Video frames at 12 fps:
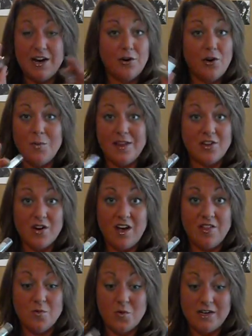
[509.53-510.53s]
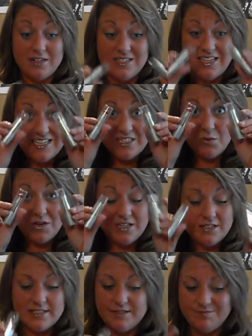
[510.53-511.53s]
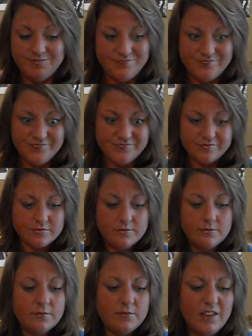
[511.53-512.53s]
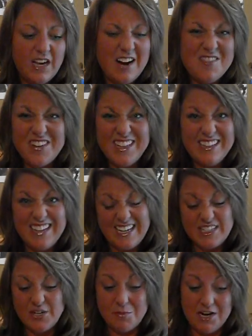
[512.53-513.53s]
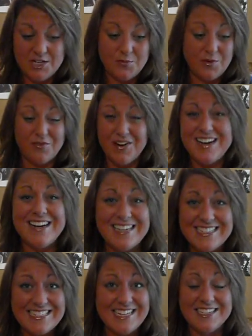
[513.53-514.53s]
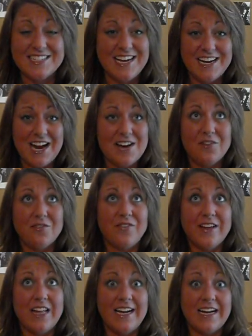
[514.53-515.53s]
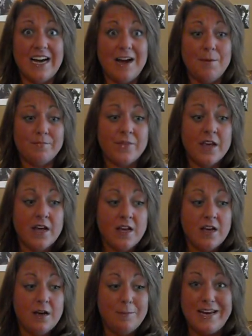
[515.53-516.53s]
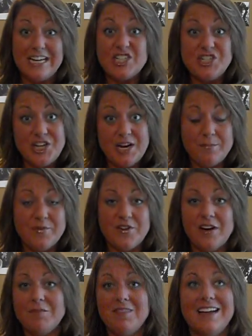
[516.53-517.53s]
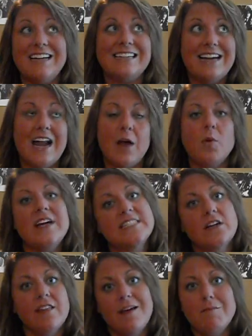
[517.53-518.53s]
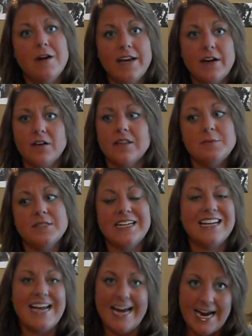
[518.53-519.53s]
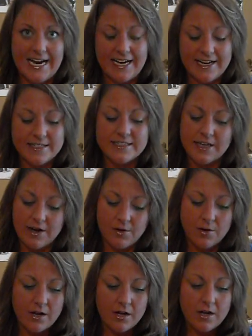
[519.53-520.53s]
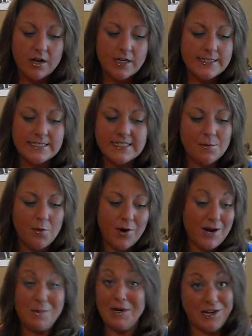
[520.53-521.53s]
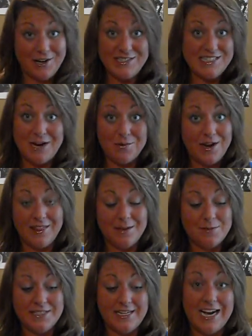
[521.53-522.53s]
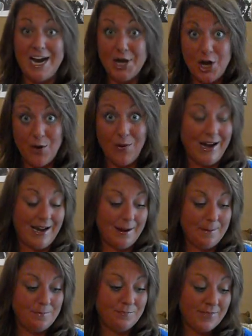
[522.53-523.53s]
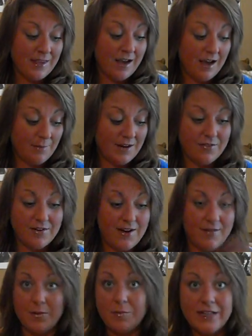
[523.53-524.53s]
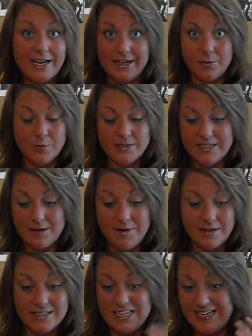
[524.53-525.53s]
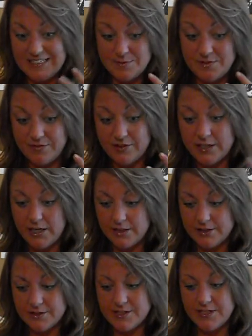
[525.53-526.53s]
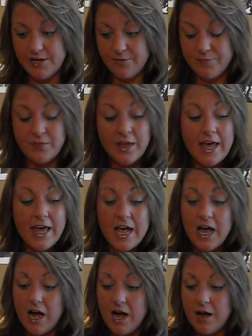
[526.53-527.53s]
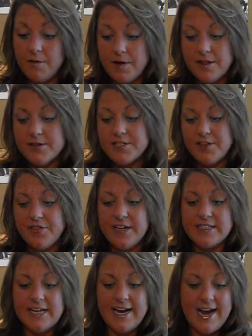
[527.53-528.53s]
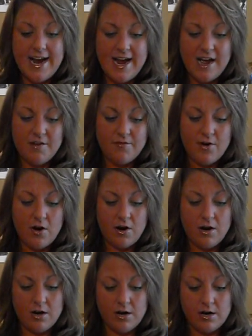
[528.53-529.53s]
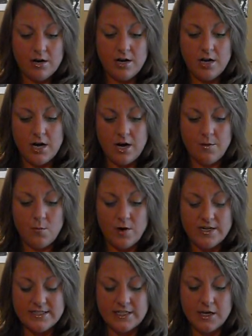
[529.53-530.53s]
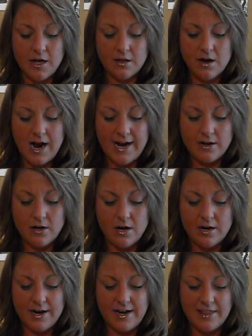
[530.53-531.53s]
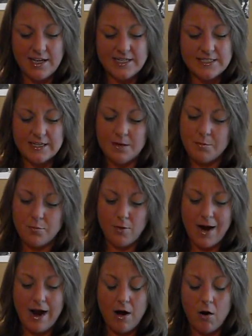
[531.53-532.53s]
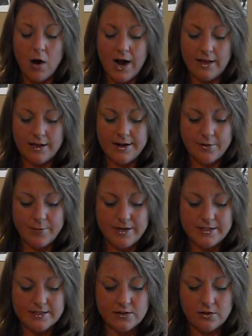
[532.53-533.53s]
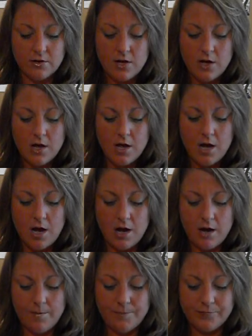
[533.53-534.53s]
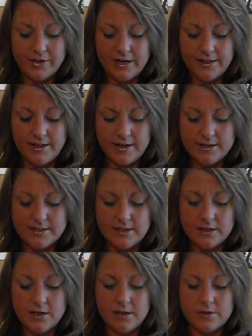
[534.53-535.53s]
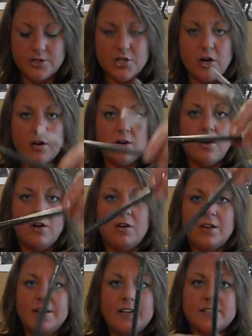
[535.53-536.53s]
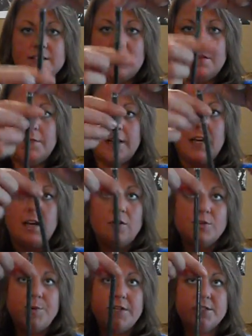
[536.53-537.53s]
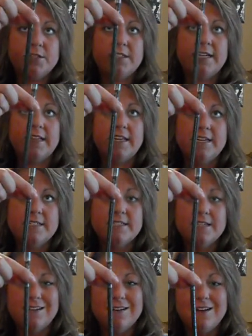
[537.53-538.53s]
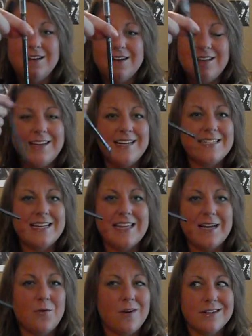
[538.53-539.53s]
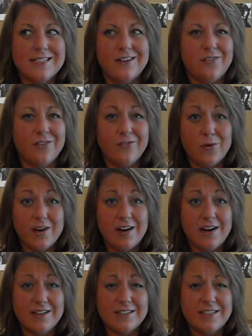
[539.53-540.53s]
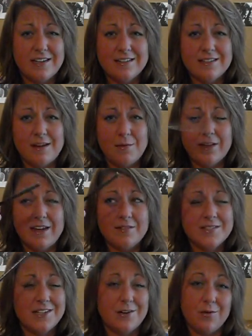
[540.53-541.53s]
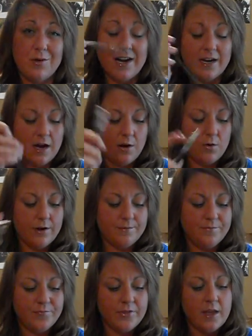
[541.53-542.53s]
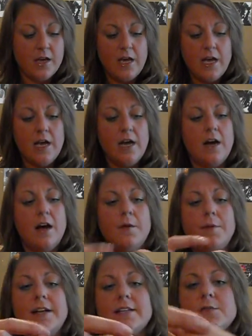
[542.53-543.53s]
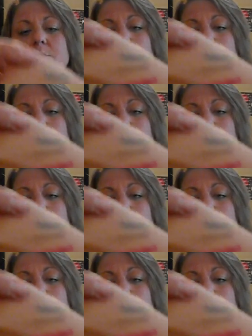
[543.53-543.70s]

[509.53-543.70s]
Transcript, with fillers: I don't know about their other ones. These ones, I don't really like too much, but for ninety-nine cents, I, I don't feel like I'm being gypped or I'm like, God, I wasted all that money on a lipstick and I hate it. So, because at some point I'm going to use that red lipstick. I know I am. Um, even if I have to play it up with something else and add some different colors. So, um, other two things I have are, um, one is the Color Icon, and I think it's like a brow eyeliner pencil, um, and I think it's in the color charcoal, and they just come like huge pencils like this, and these I think were on sale for forty-nine cents, I believe, so I got one. Um, and it's